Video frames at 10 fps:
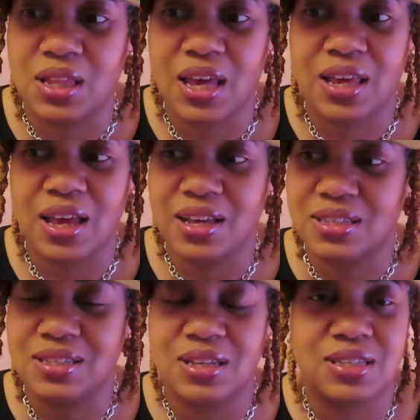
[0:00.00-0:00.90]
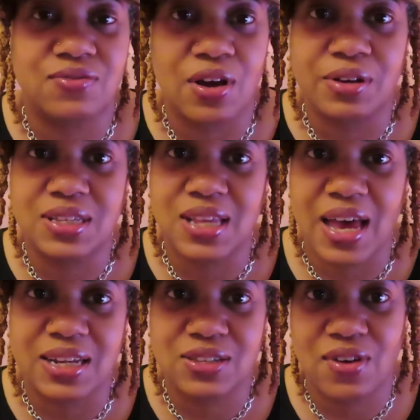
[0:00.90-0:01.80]
Like, it's very
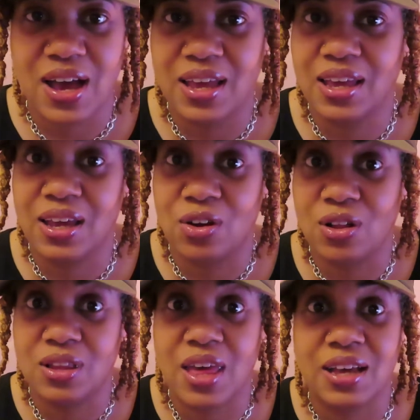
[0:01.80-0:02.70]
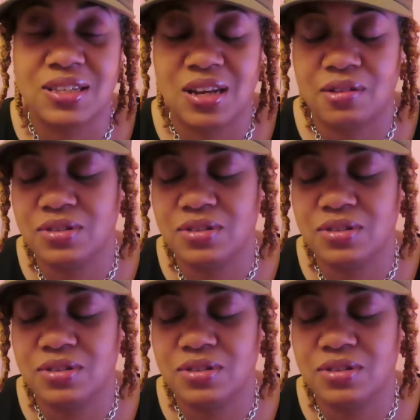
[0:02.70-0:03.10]
satisfying and all of that stuff.